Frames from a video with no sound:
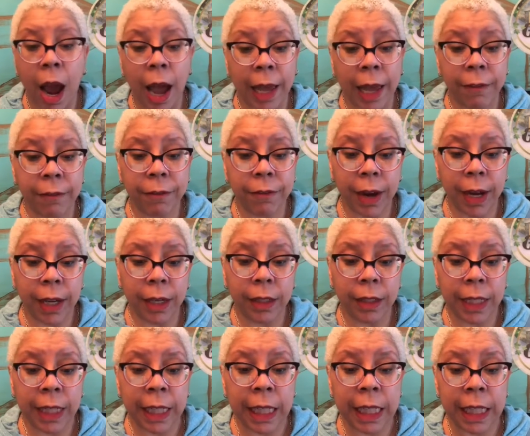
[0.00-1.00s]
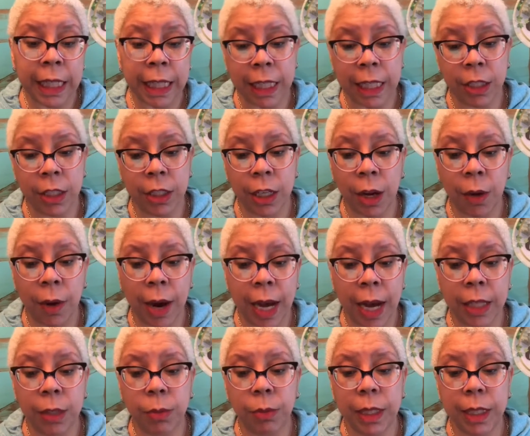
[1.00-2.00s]
And finally, yeast dough.
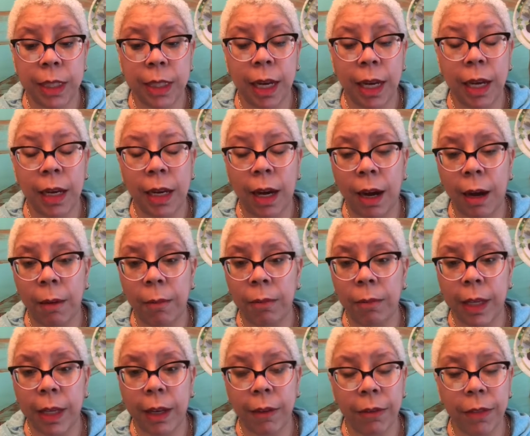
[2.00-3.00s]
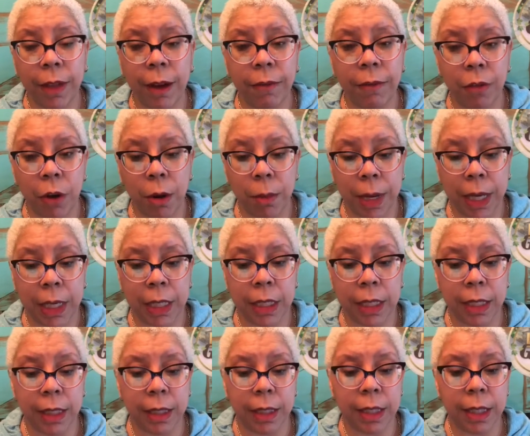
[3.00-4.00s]
As we said, if that ferments
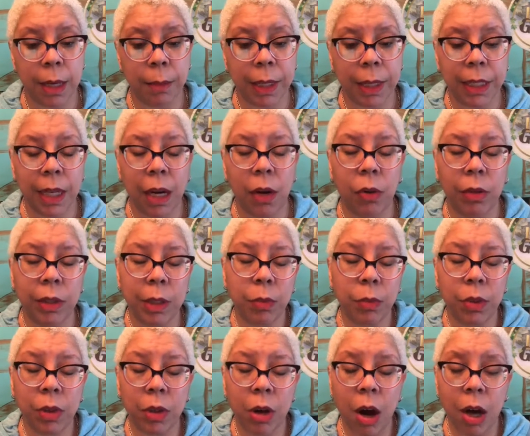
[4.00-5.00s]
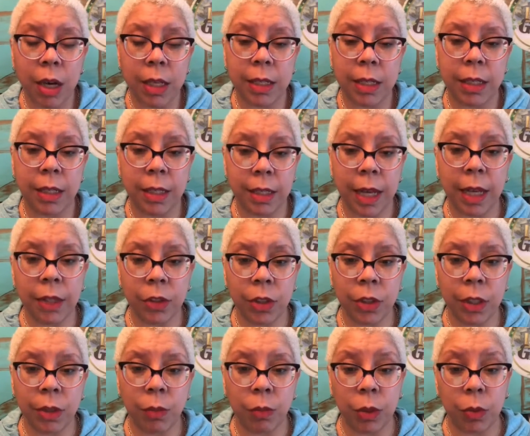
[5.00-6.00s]
in the stomach, not only will it cause
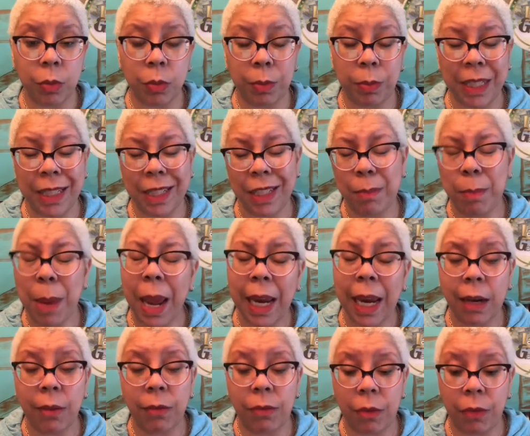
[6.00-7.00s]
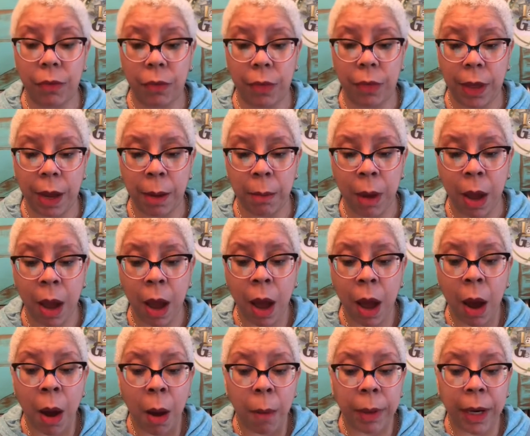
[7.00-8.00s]
distension, which will be just painful for them,
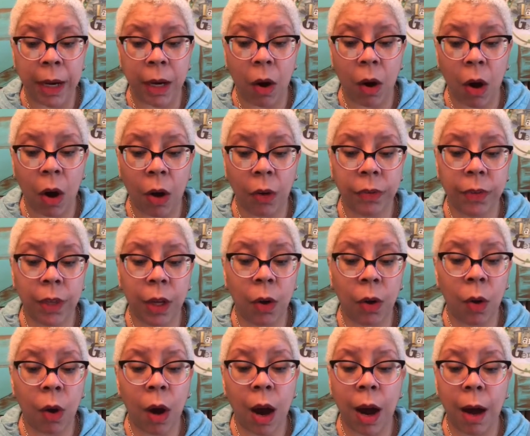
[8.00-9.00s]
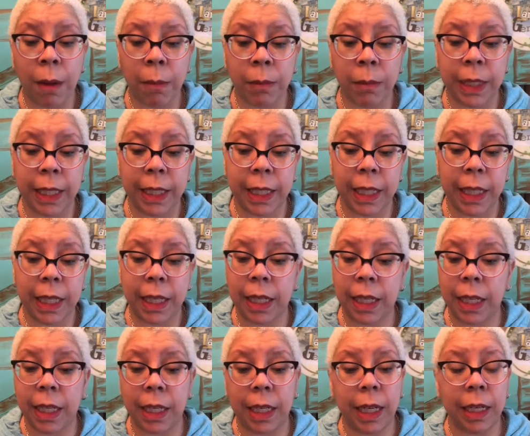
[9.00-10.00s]
but it also
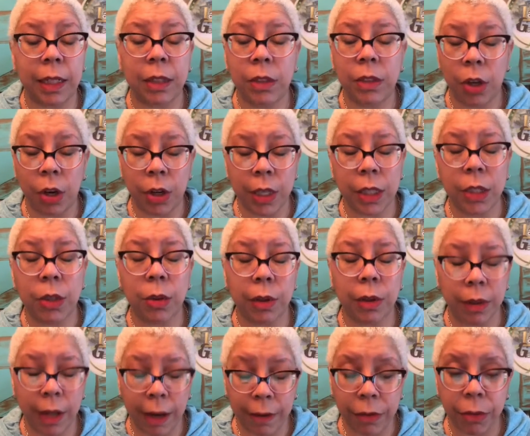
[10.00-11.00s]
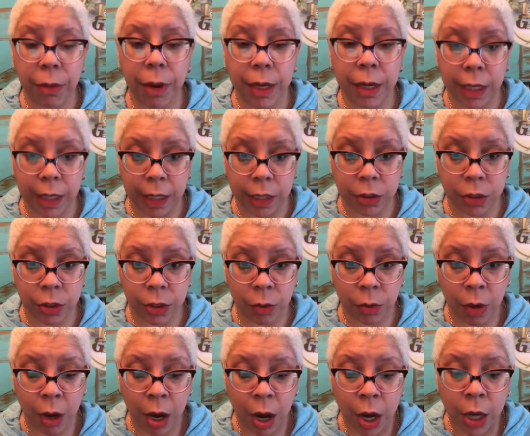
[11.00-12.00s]
can turn into a life-threatening
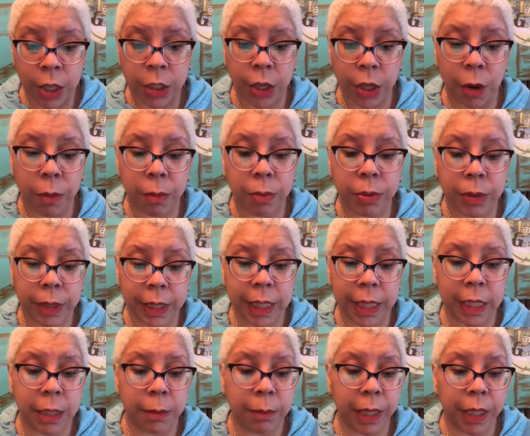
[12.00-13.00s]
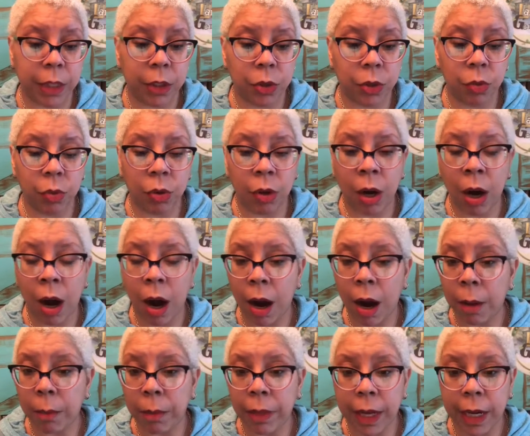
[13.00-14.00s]
issue. So please make sure
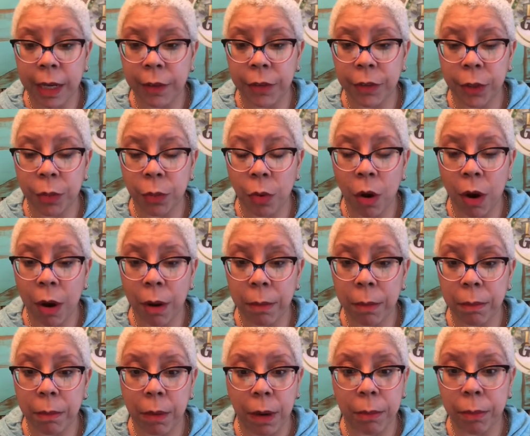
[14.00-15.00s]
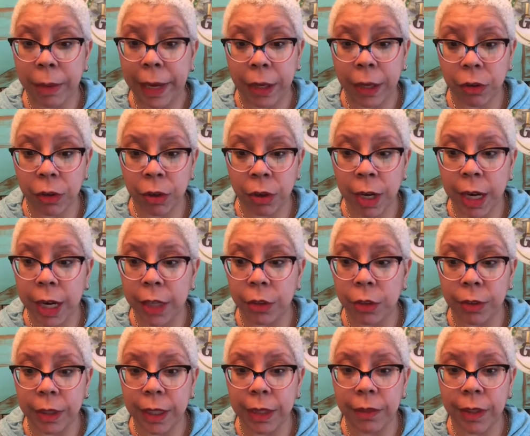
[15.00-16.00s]
that if you are a baker and
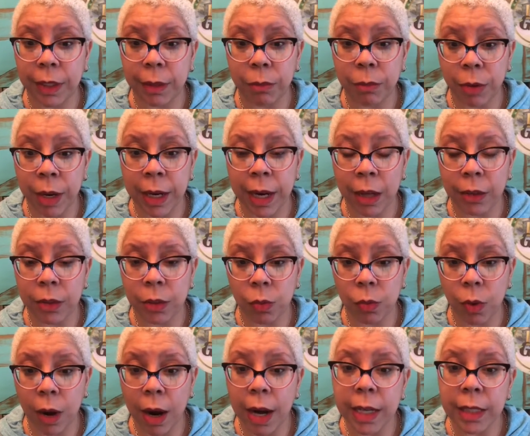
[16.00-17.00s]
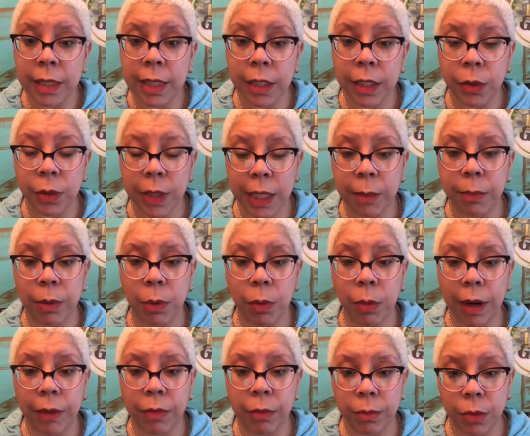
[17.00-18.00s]
you're leaving bread out to rise, that you keep it
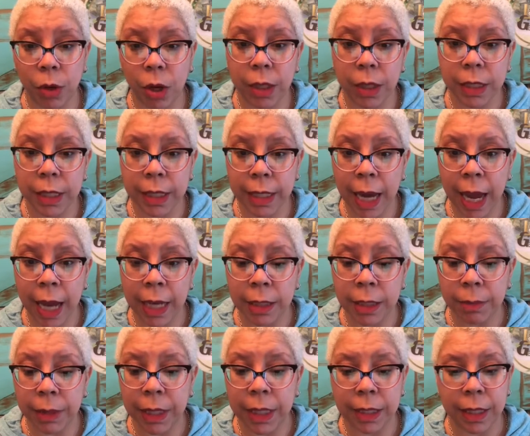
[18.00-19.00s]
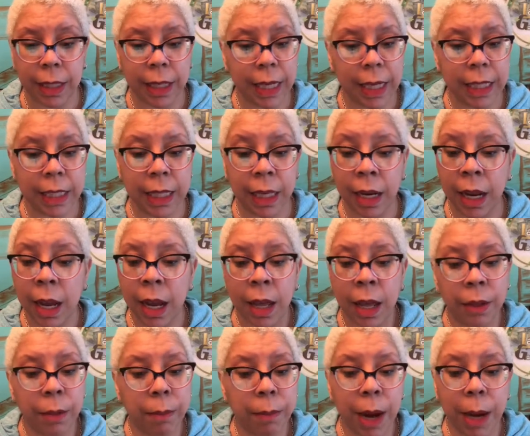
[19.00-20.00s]
away from dogs and cats, because like I said,
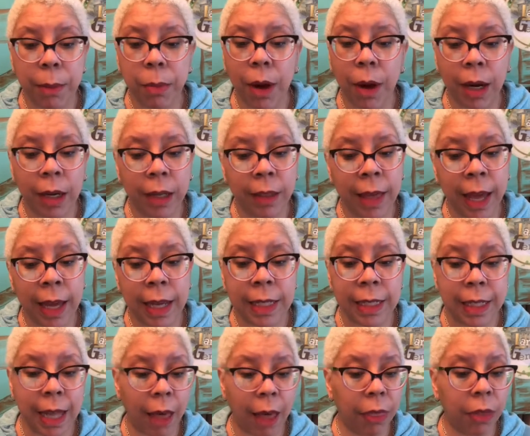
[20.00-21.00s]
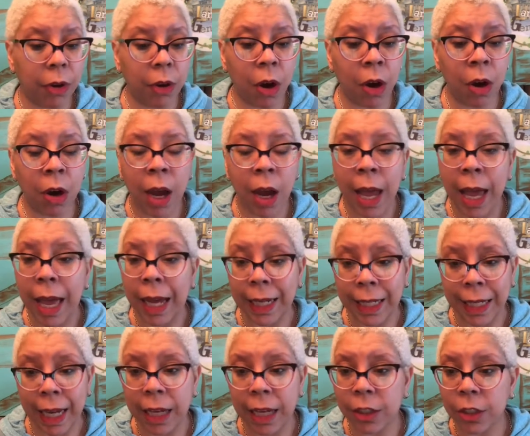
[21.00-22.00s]
the byproduct of that is ethanol. And
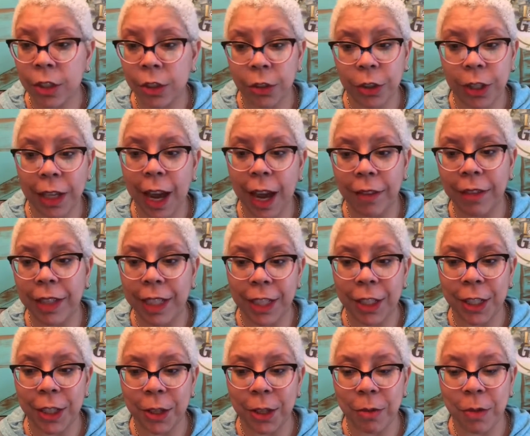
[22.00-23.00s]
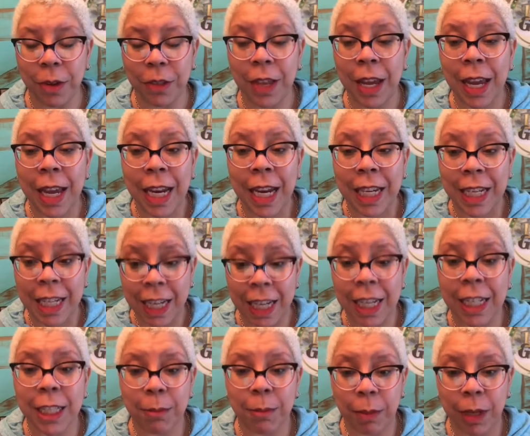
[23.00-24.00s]
again, so you're going to have the issue with
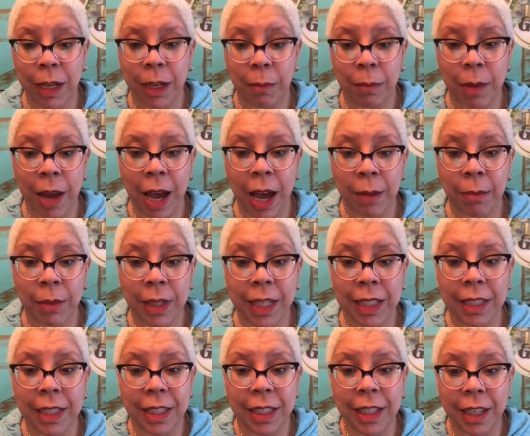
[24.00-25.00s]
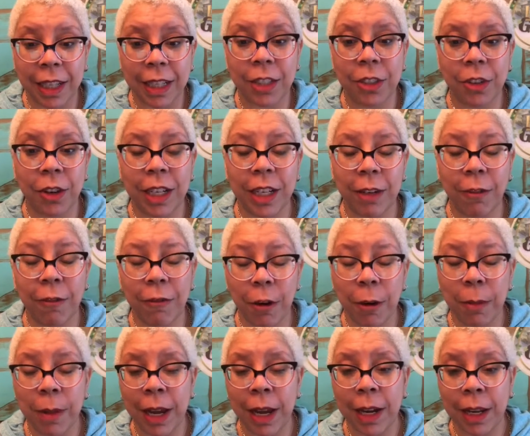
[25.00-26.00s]
yeast being bad because it's like starting to
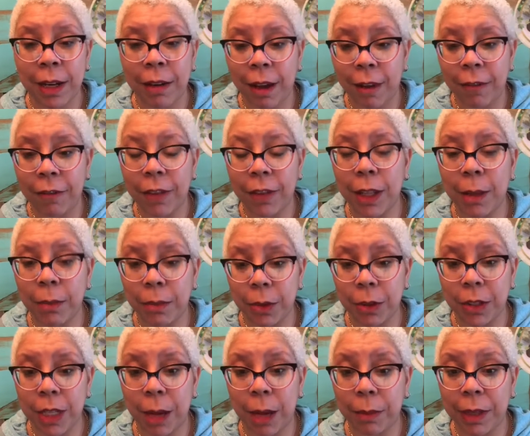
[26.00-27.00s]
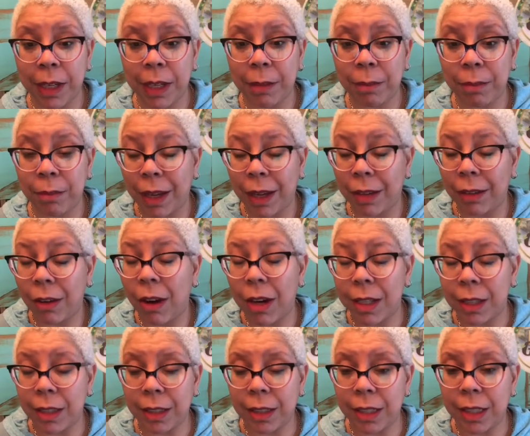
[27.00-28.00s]
ferment and fill up their tummy and
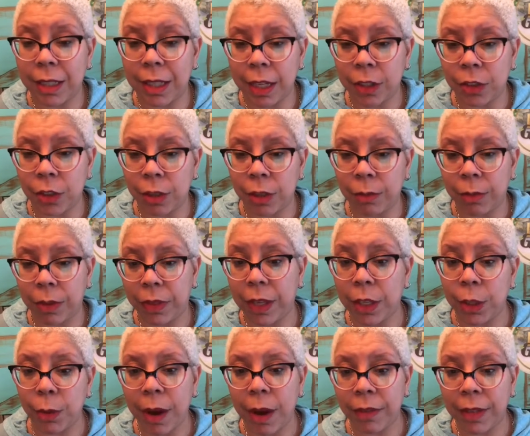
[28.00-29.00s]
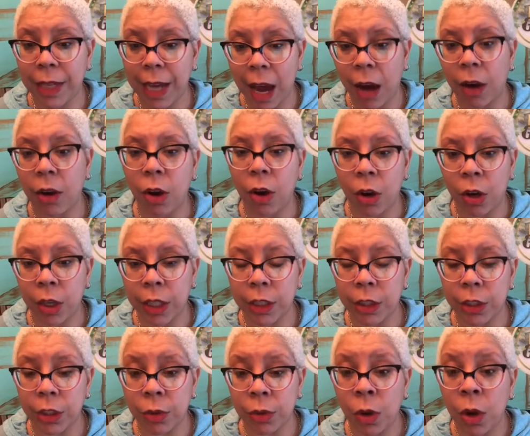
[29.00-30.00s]
causing distension. But then you have the alcohol
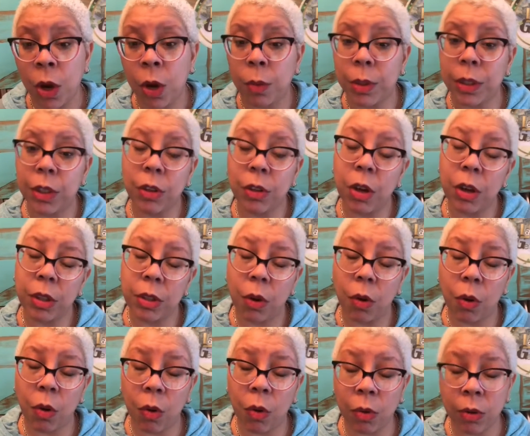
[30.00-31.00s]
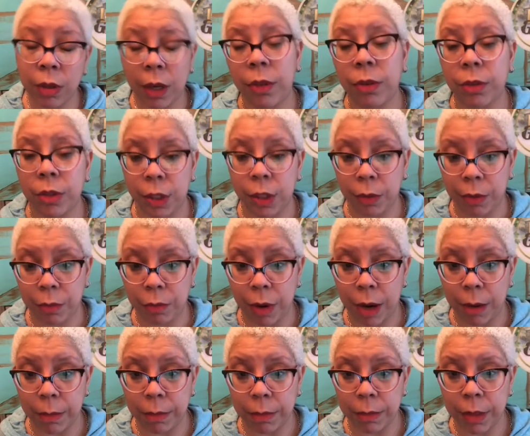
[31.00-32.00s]
issue, which can cause a whole nother slew of
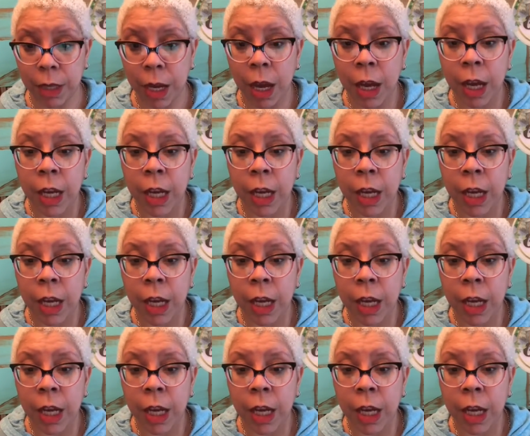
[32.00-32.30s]
problems.